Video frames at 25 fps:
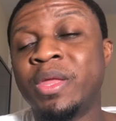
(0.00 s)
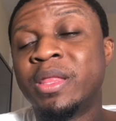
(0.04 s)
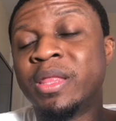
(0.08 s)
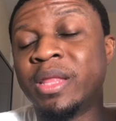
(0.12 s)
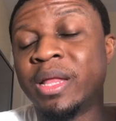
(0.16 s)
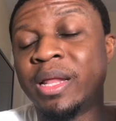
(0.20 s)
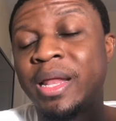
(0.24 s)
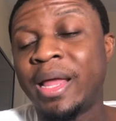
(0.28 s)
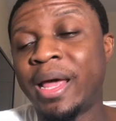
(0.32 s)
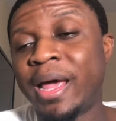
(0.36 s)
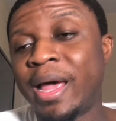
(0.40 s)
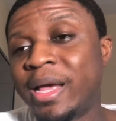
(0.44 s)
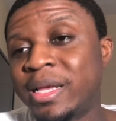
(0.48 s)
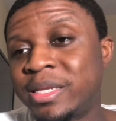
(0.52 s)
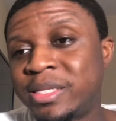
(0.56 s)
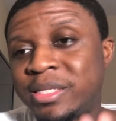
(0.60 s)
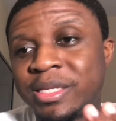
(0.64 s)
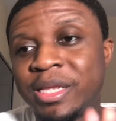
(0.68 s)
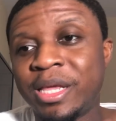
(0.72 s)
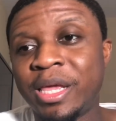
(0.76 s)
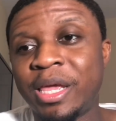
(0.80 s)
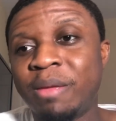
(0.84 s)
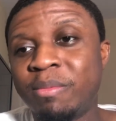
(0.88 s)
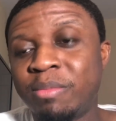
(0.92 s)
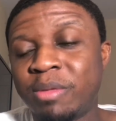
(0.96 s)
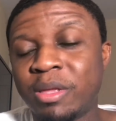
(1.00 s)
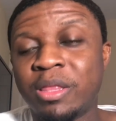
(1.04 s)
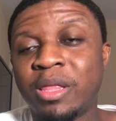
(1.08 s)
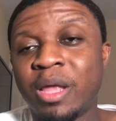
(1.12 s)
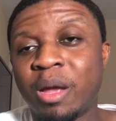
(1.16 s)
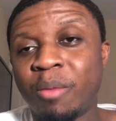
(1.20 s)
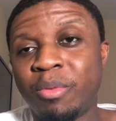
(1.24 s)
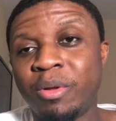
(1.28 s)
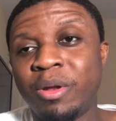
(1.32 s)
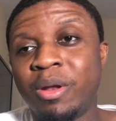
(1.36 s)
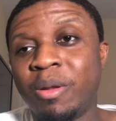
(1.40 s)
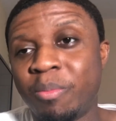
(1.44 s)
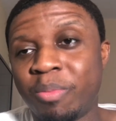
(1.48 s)
The last team to
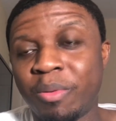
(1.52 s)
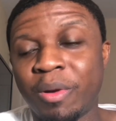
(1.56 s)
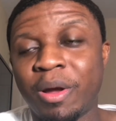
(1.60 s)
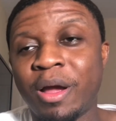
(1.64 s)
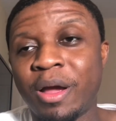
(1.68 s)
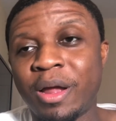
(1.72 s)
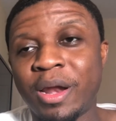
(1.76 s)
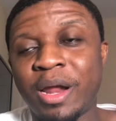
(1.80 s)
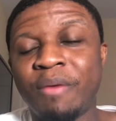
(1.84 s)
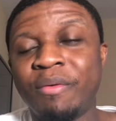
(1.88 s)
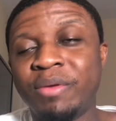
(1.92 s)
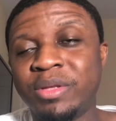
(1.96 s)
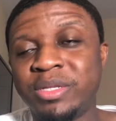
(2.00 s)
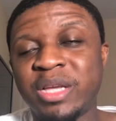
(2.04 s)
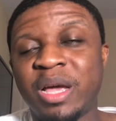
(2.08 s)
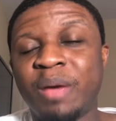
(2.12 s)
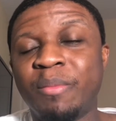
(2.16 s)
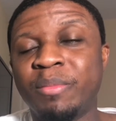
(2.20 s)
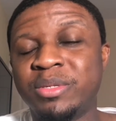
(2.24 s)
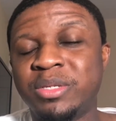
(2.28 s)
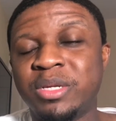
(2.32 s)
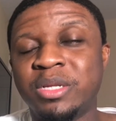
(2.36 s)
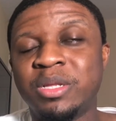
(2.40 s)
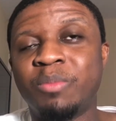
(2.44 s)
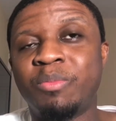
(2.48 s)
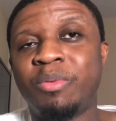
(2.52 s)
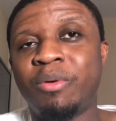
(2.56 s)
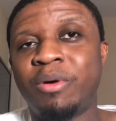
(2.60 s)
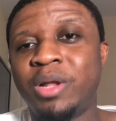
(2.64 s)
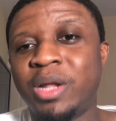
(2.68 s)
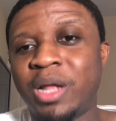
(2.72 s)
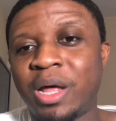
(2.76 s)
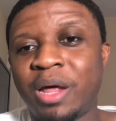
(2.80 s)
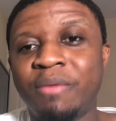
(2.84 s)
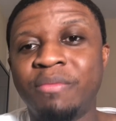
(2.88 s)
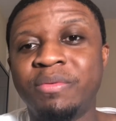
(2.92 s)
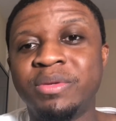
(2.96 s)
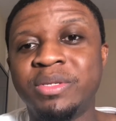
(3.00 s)
double LeBron every time they take the ball
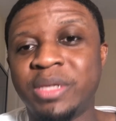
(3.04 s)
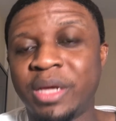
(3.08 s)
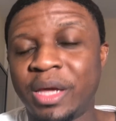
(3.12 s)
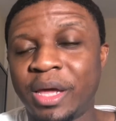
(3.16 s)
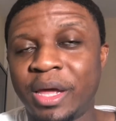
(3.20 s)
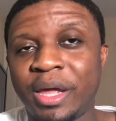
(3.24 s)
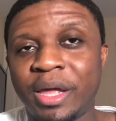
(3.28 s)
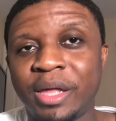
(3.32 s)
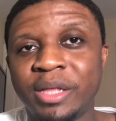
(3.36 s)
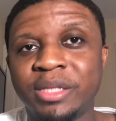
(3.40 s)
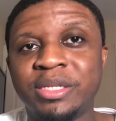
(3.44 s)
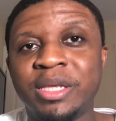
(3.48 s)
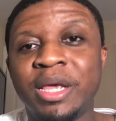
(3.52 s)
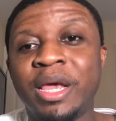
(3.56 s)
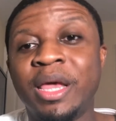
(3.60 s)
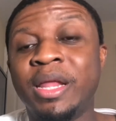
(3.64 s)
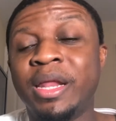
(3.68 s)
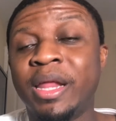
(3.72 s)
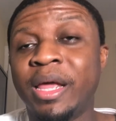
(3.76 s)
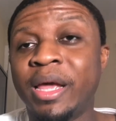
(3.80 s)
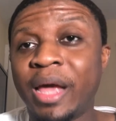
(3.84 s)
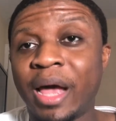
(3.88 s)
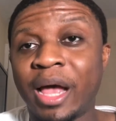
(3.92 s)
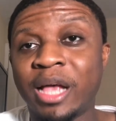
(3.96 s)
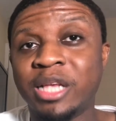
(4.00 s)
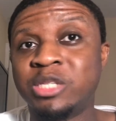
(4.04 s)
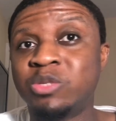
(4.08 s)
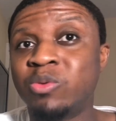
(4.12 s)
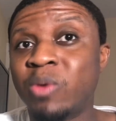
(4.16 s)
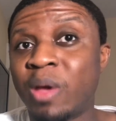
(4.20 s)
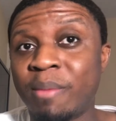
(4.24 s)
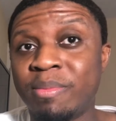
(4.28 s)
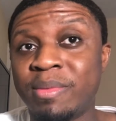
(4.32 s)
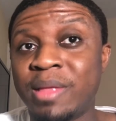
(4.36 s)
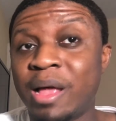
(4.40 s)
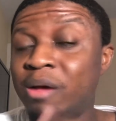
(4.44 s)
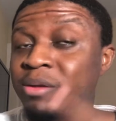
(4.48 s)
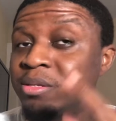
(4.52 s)
out of his hands, they got
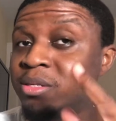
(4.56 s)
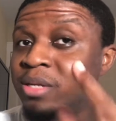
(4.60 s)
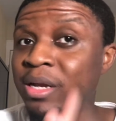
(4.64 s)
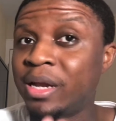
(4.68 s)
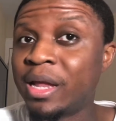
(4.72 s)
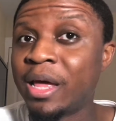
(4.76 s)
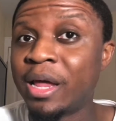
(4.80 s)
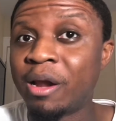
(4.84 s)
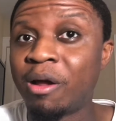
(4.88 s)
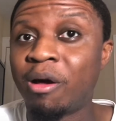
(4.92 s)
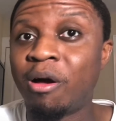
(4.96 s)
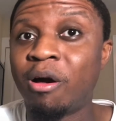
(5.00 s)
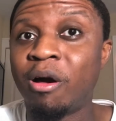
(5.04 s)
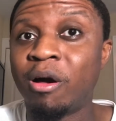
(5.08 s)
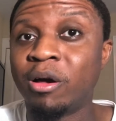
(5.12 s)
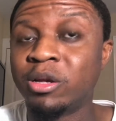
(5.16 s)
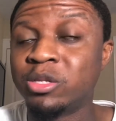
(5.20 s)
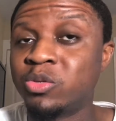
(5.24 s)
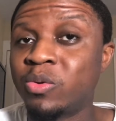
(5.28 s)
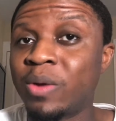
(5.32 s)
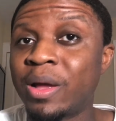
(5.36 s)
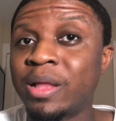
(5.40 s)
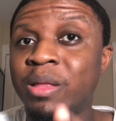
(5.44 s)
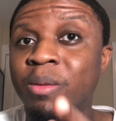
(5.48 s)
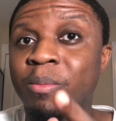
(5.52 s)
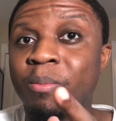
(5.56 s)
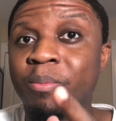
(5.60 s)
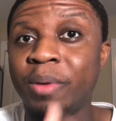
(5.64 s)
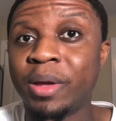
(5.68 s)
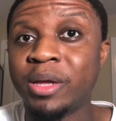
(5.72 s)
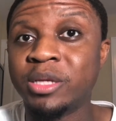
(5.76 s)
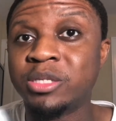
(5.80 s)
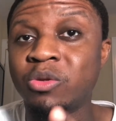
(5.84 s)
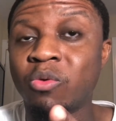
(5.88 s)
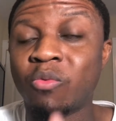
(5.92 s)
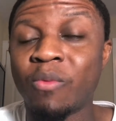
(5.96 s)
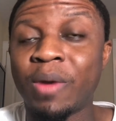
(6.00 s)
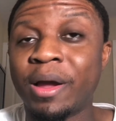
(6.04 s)
swept. That was the Atlanta Hawks, who had the
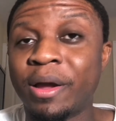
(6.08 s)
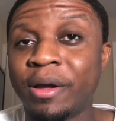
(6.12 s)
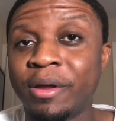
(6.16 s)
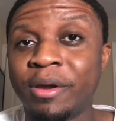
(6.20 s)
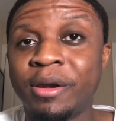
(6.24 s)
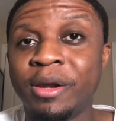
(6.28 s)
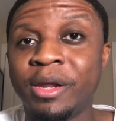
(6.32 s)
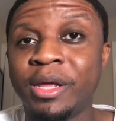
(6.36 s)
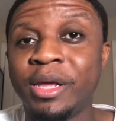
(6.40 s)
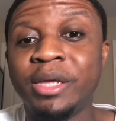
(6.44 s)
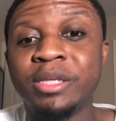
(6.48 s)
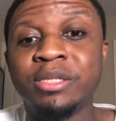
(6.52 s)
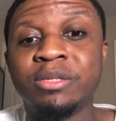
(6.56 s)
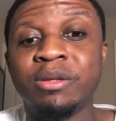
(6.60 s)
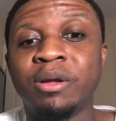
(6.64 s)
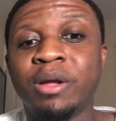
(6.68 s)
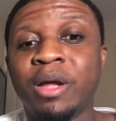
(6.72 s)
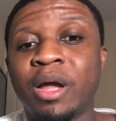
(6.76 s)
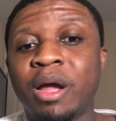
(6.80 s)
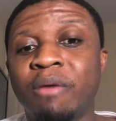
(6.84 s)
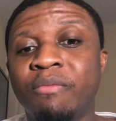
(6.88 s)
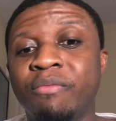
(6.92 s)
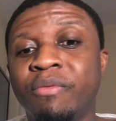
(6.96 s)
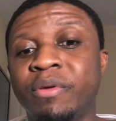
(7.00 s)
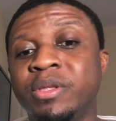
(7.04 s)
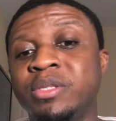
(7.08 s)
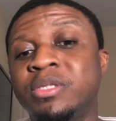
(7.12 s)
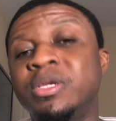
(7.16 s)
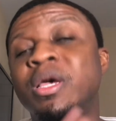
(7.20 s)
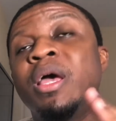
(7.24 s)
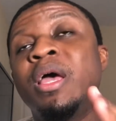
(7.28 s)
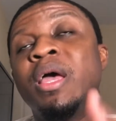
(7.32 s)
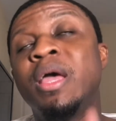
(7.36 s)
best record in the Eastern Conference.